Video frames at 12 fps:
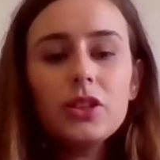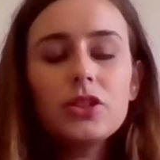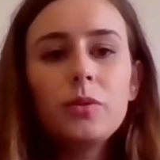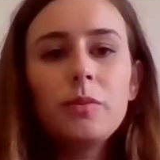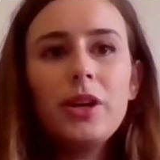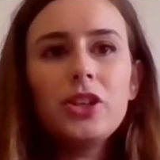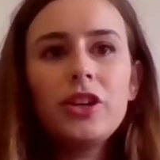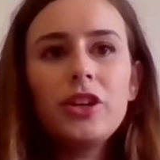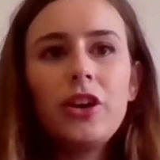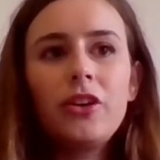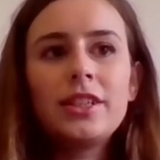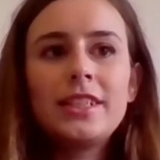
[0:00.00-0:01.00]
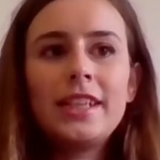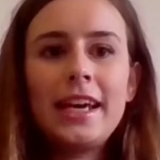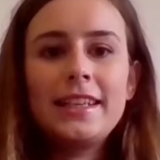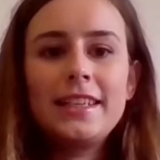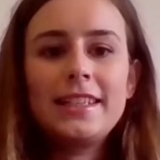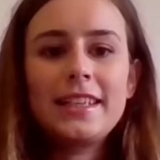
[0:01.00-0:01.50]
So measuring it on a
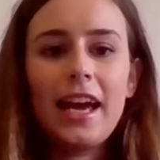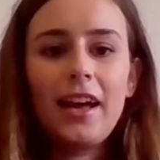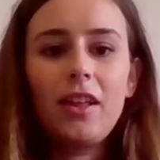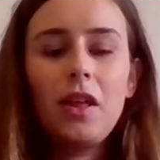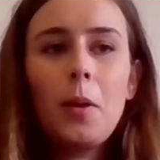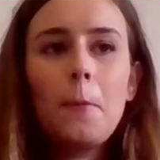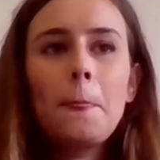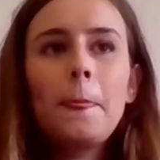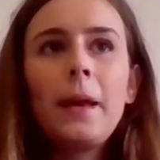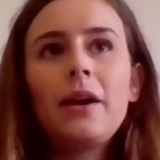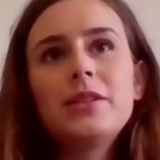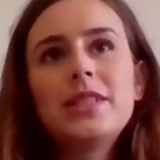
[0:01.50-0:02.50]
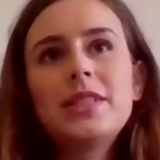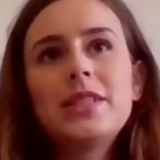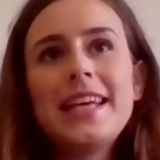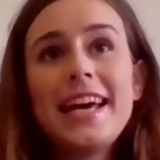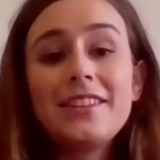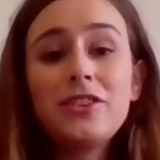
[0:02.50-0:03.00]
daily scale, I
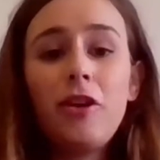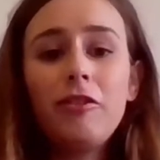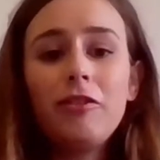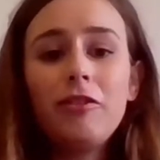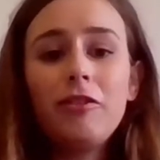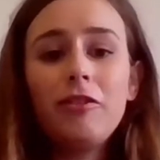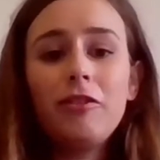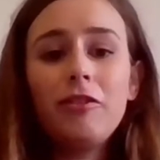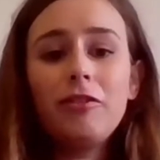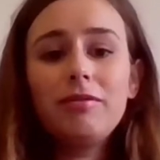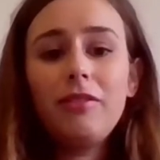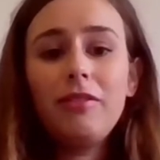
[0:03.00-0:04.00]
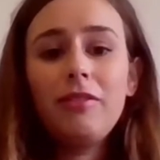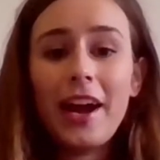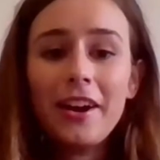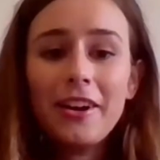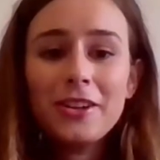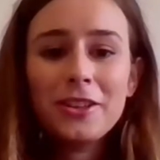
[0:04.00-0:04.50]
would say, is not
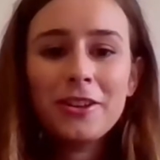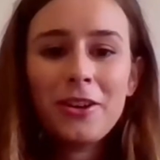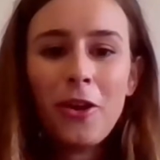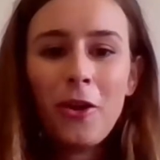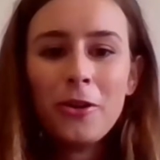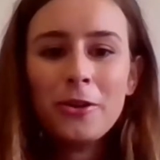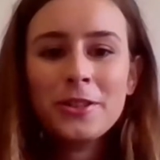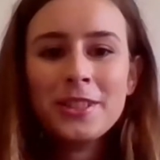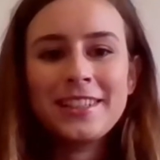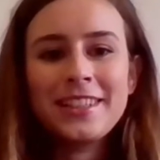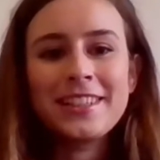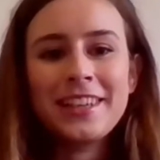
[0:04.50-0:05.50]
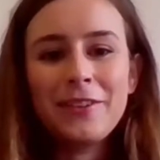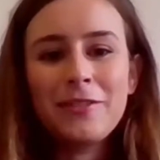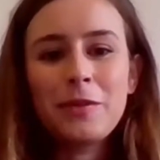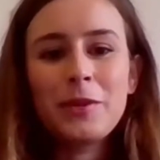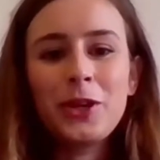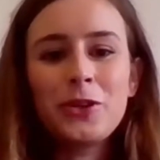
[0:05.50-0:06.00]
necessarily fair to the corals. It doesn't
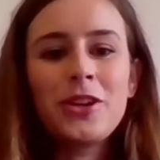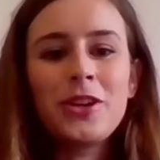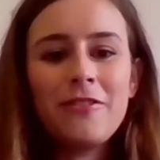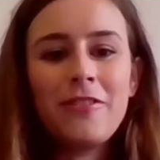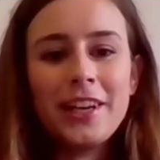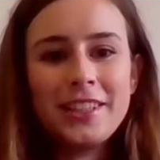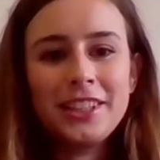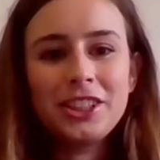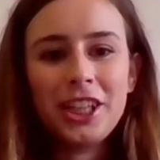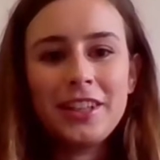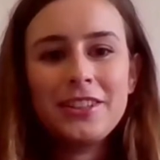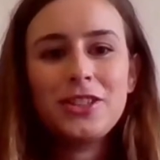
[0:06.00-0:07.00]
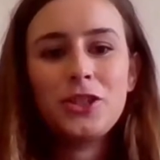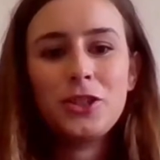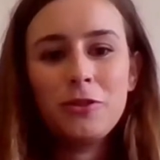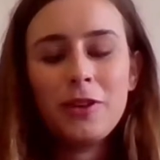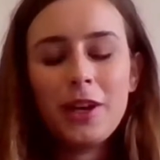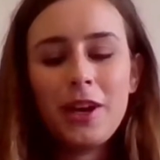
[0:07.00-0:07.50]
give them a good enough fighting chance
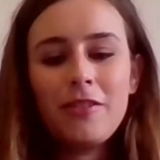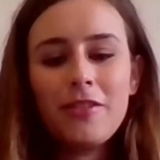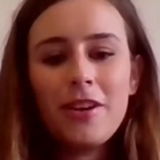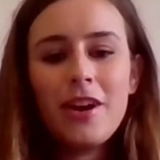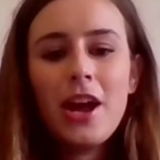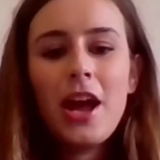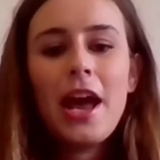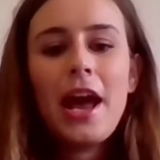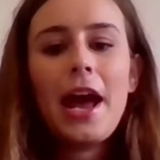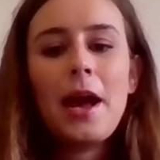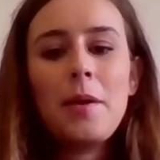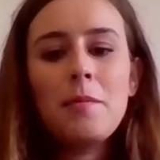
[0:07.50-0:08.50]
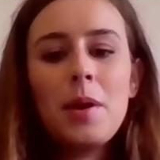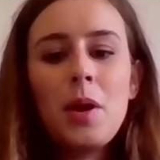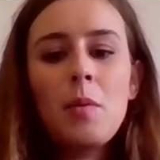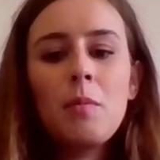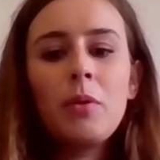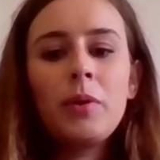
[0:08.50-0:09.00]
to recover.
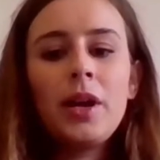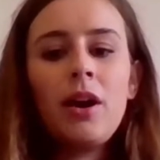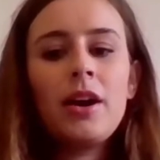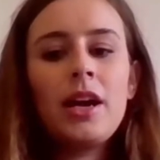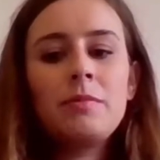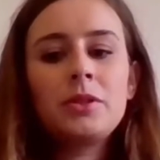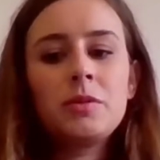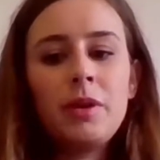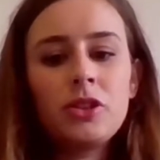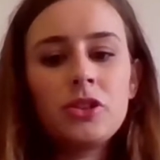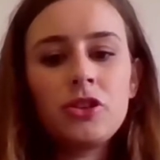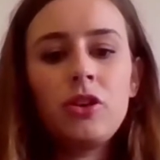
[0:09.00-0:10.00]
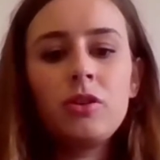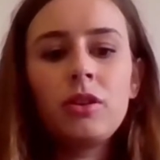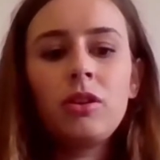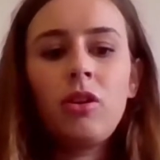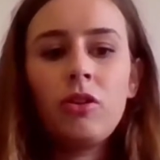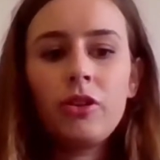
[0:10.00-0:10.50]
But we are able to measure on
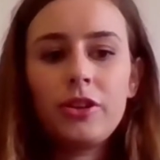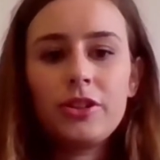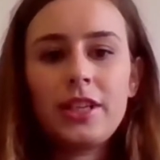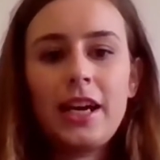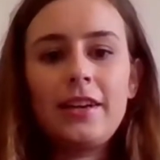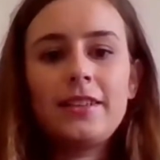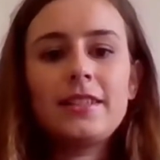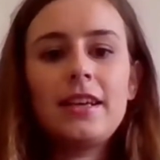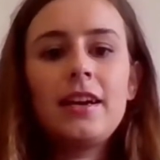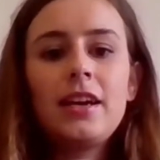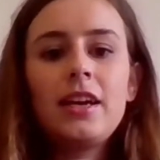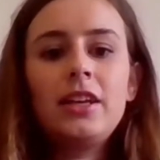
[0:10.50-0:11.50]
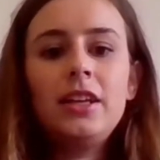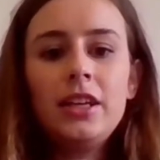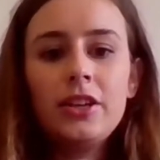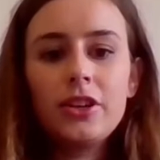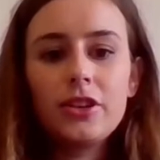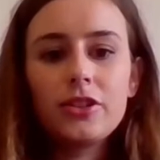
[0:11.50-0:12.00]
longer scales,
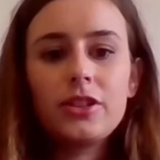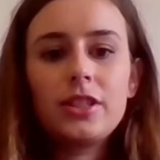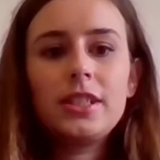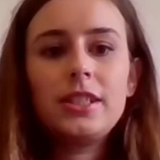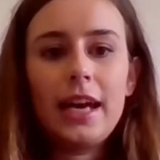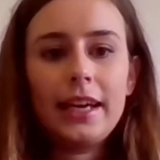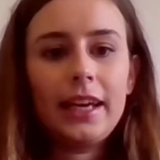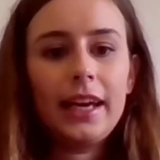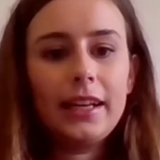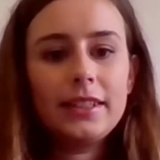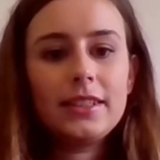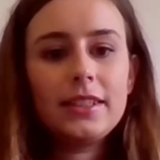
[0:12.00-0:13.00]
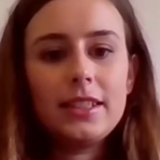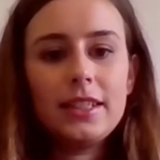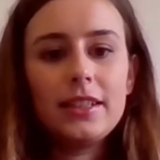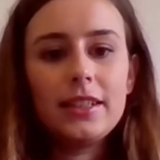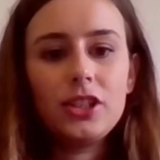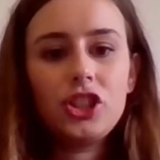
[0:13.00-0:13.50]
years to decades, to
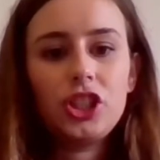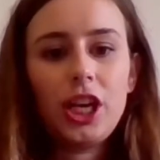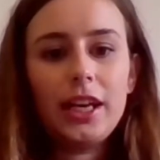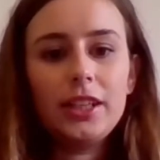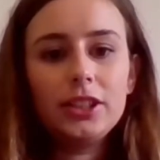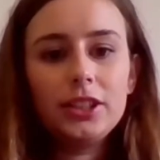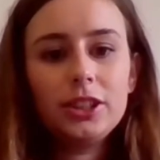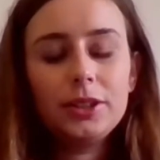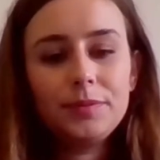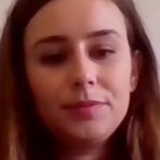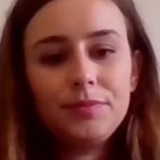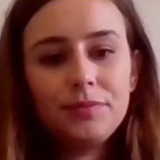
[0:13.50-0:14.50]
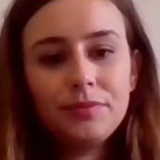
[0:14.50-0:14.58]
see this change.